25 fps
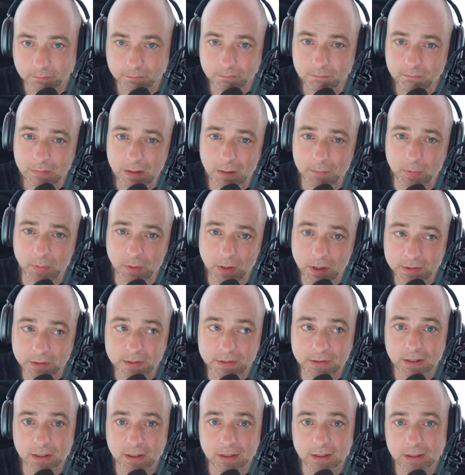Plus,
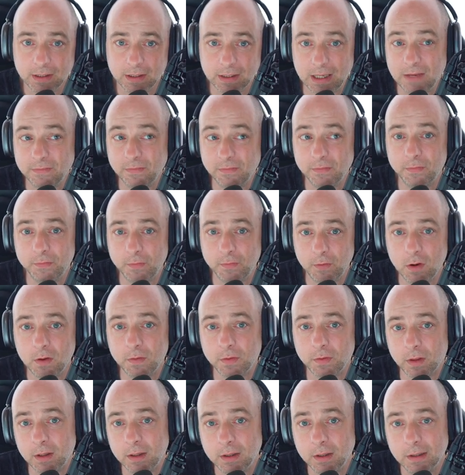even
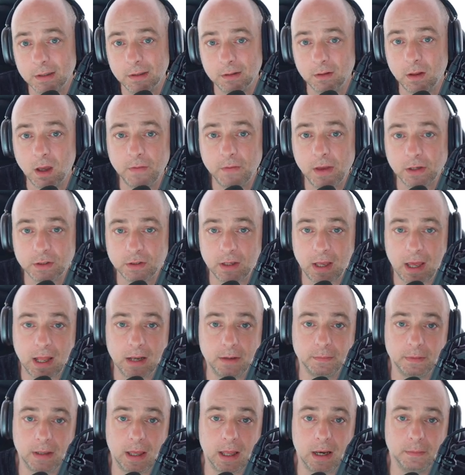further, live-action
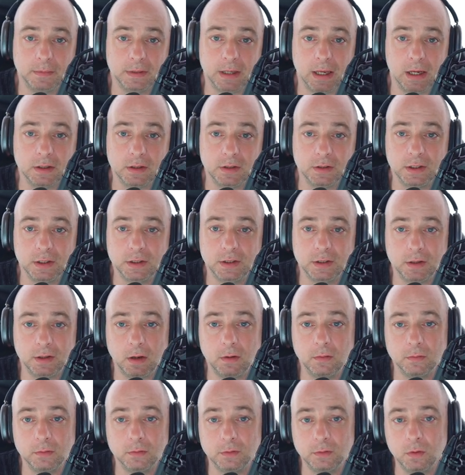adaptations just
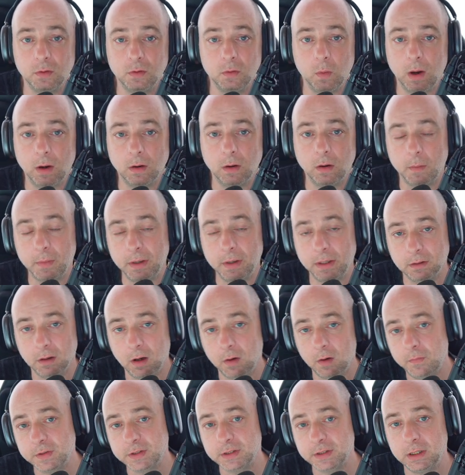don't do well. I mean,
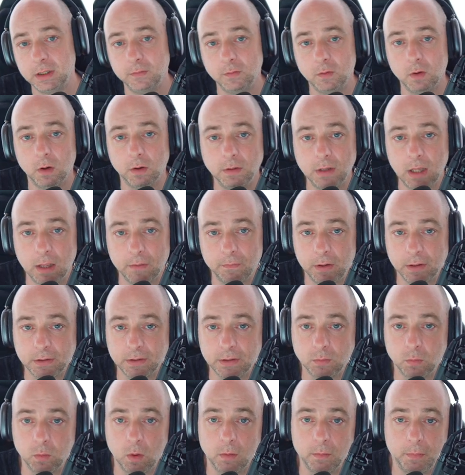obviously, you've got
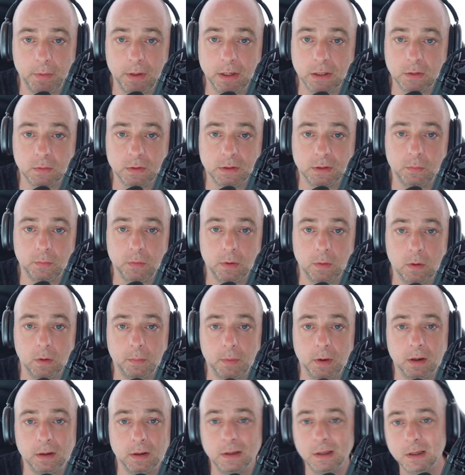Netflix's One Piece, which did pretty well,
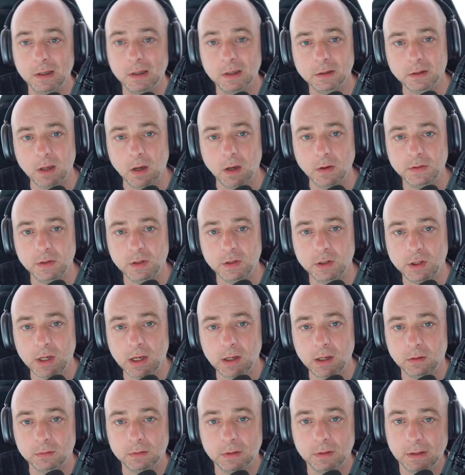but Ghost in the
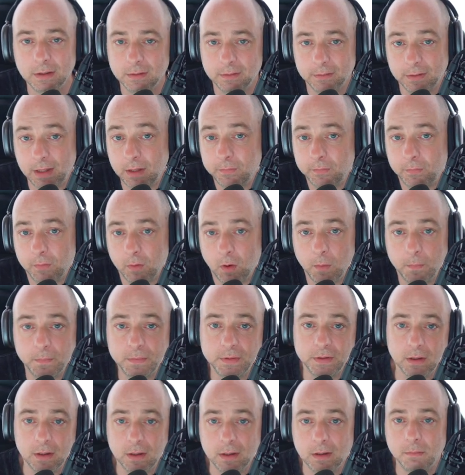Shell, that flopped.
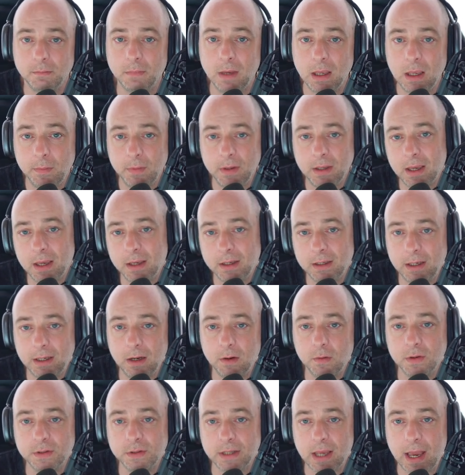Maybe
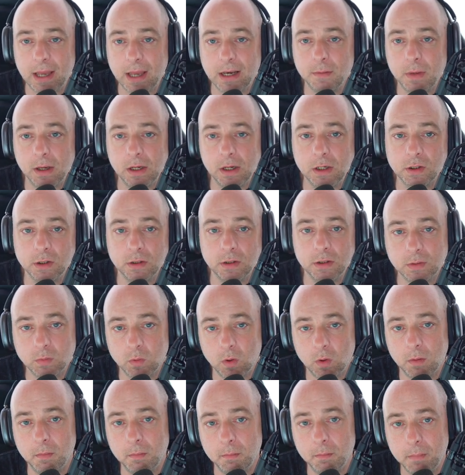Akira's animation is
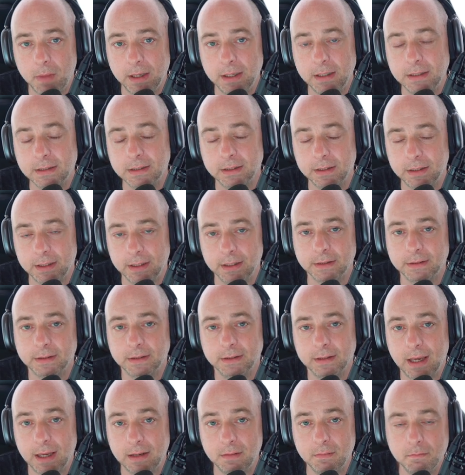what made it
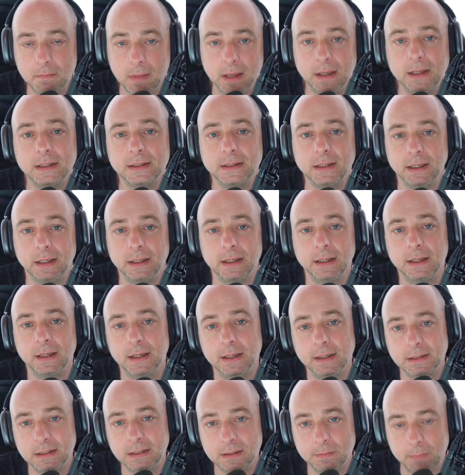and makes it
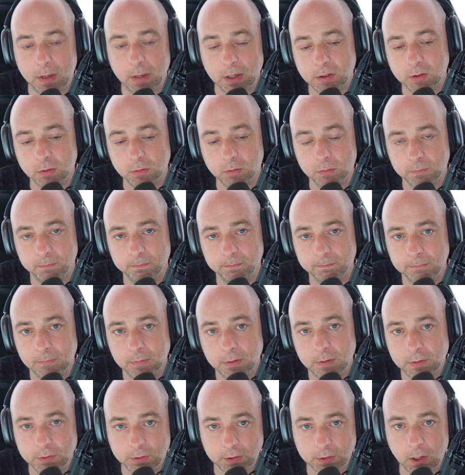special.
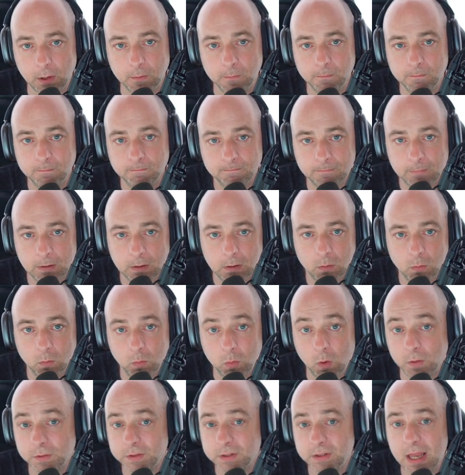So,
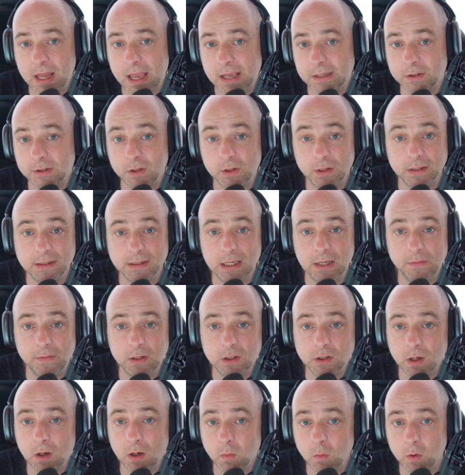what's next? Could a TV
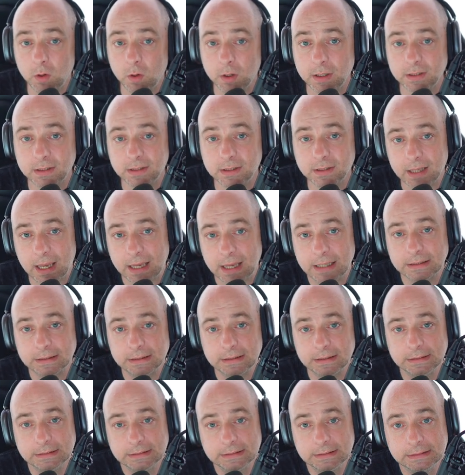show work instead?
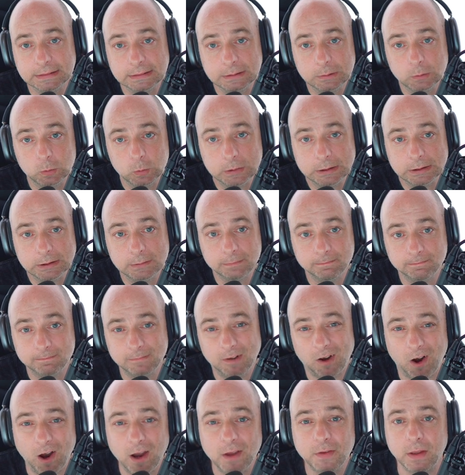Well,
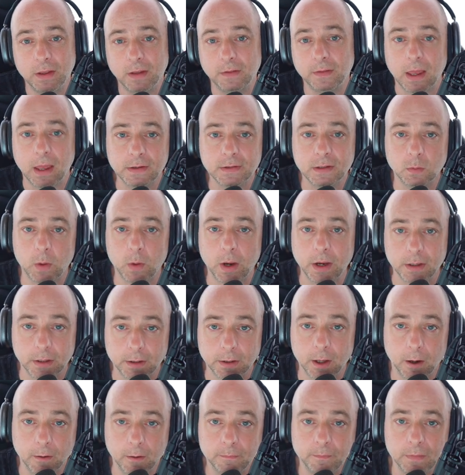I think that's the way to
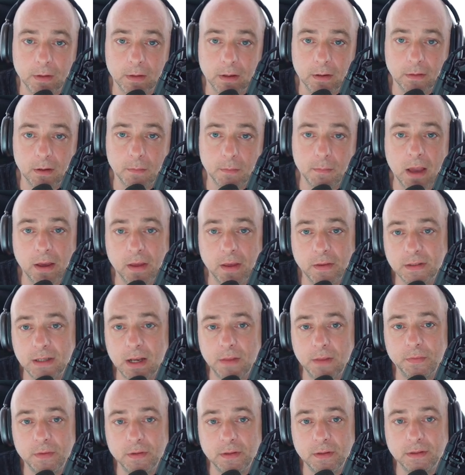go. The manga's
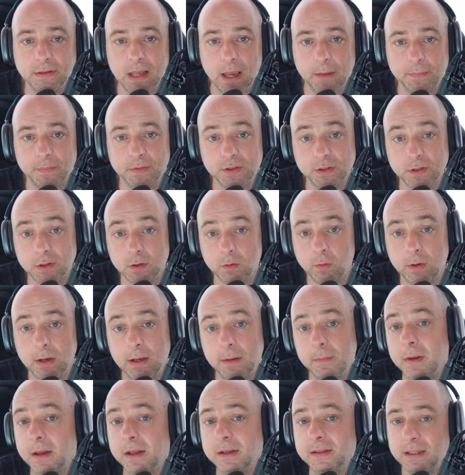length and depth scream
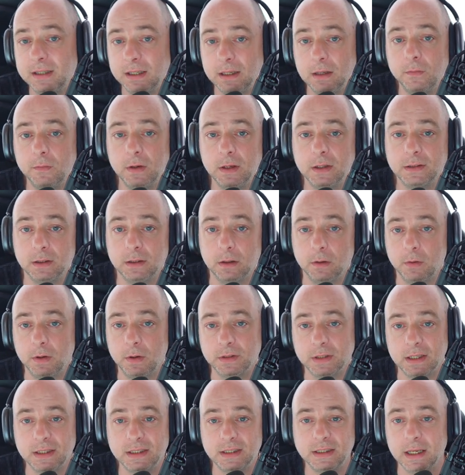TV series. A
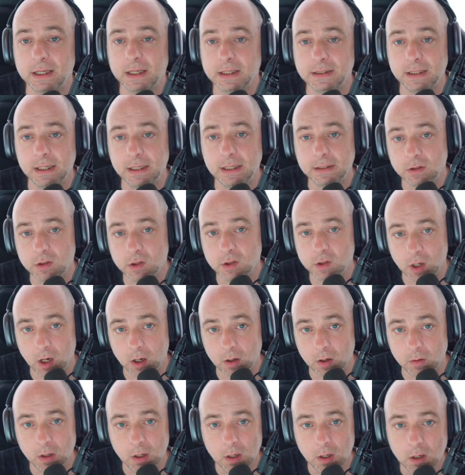6-season
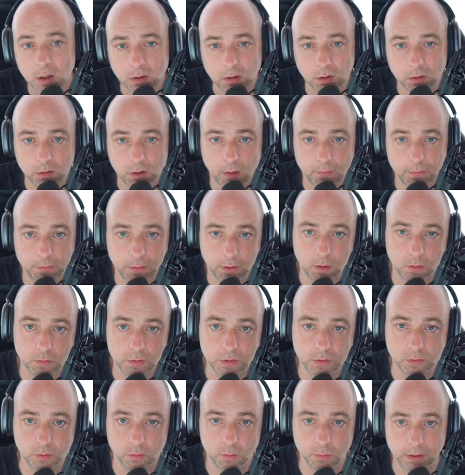show could cover the whole
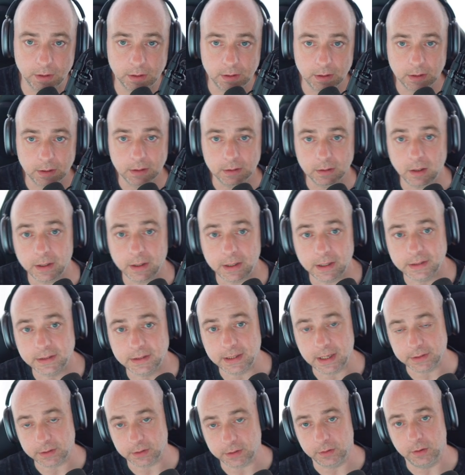story. Like I
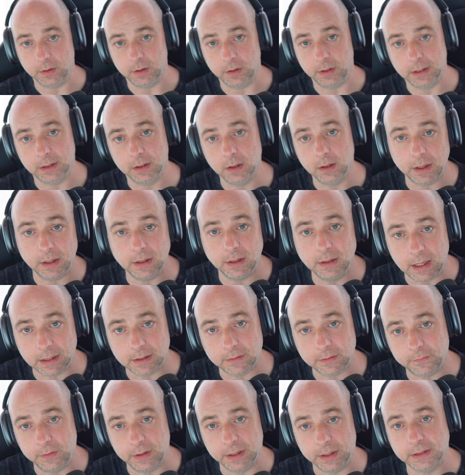said earlier, like
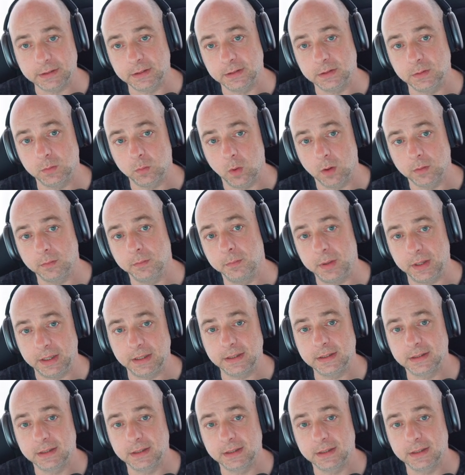Netflix's One Piece